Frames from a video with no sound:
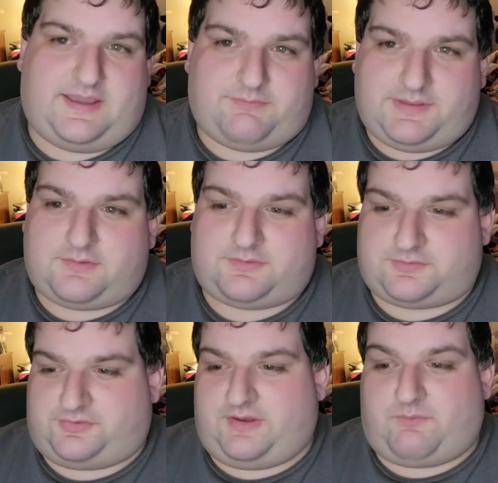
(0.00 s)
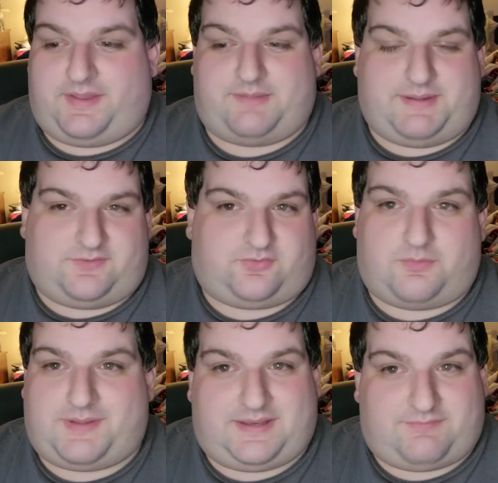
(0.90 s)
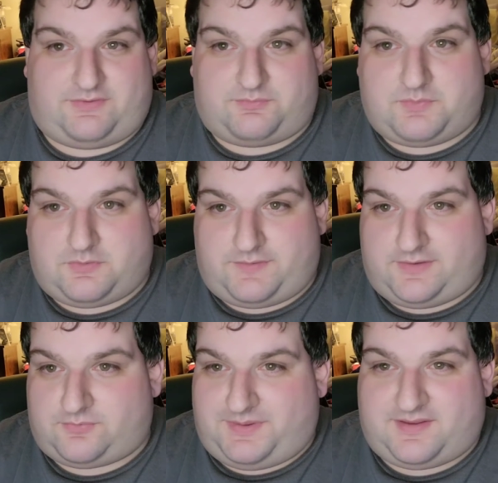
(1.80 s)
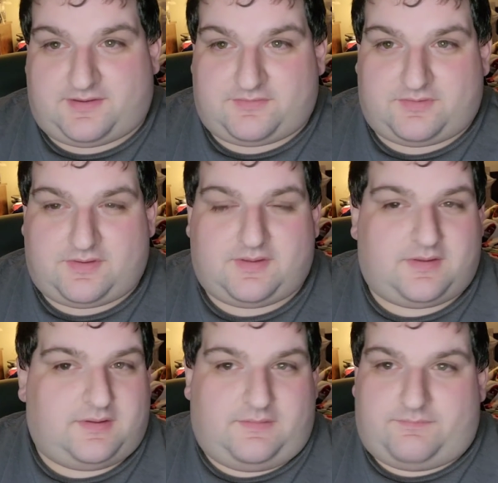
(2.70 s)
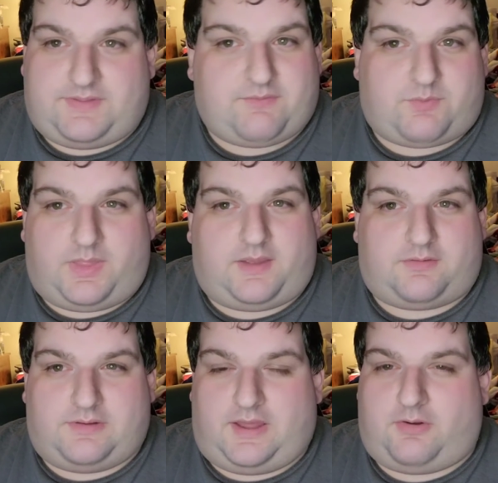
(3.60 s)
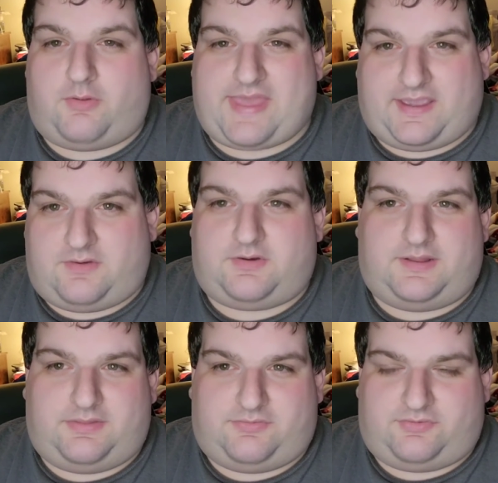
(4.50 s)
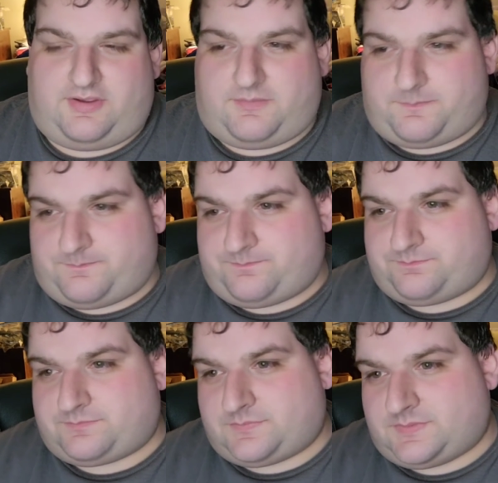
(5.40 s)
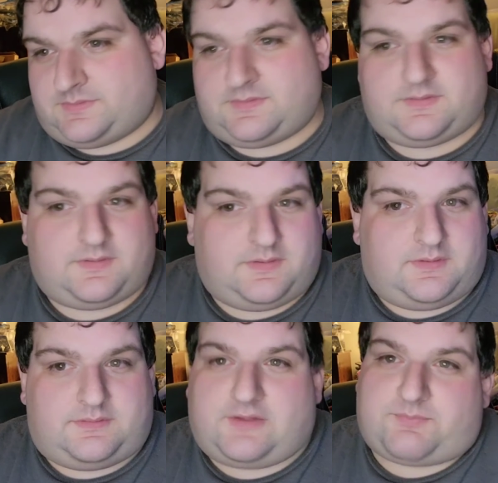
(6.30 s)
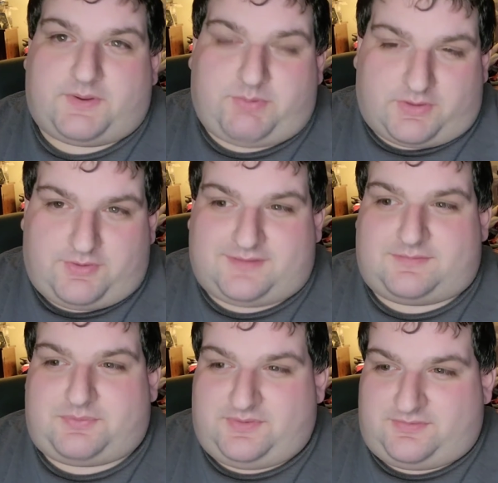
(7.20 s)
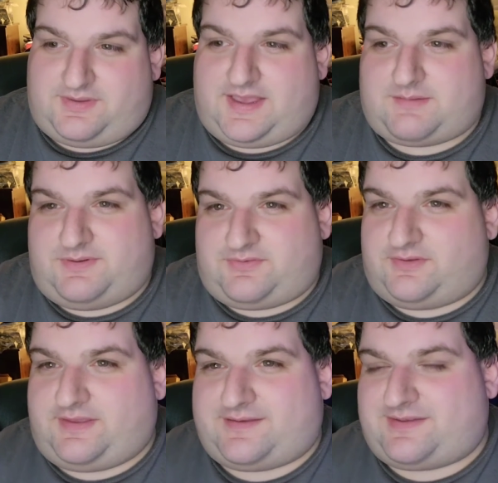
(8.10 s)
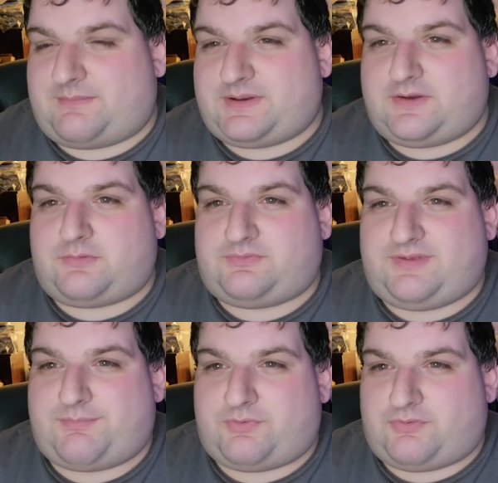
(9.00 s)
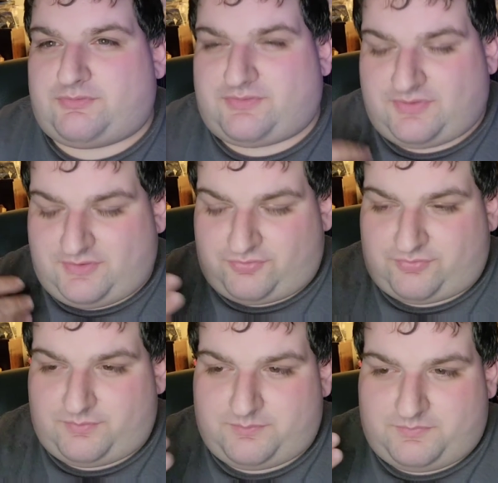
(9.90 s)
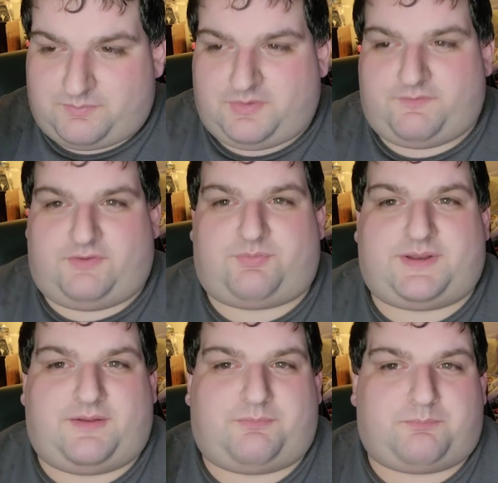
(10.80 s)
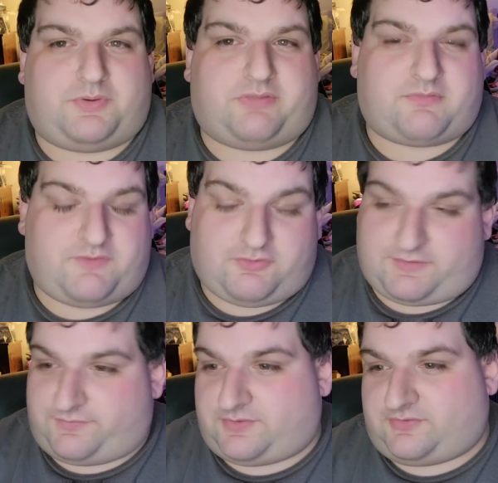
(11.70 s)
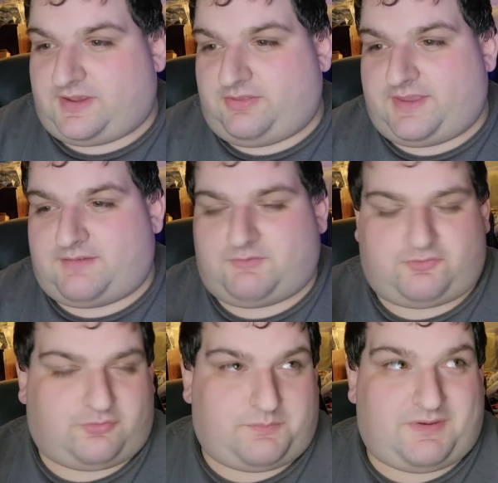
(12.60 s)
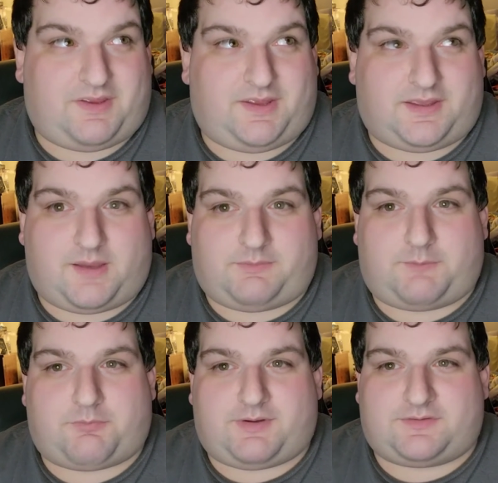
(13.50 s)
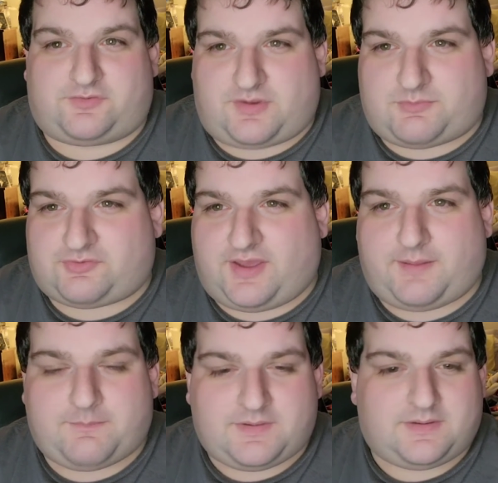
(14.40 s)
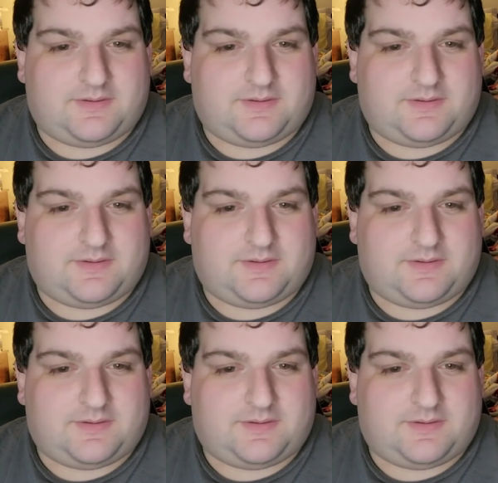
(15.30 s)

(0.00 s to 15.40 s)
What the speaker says: understand why they made so many of these movies, because they really are not all that good. So that's my quick thoughts on Police Academy 6. Like I said, I'm going to go deeper into these movies when I put the reviews up for the site, which should be coming up around the summertime.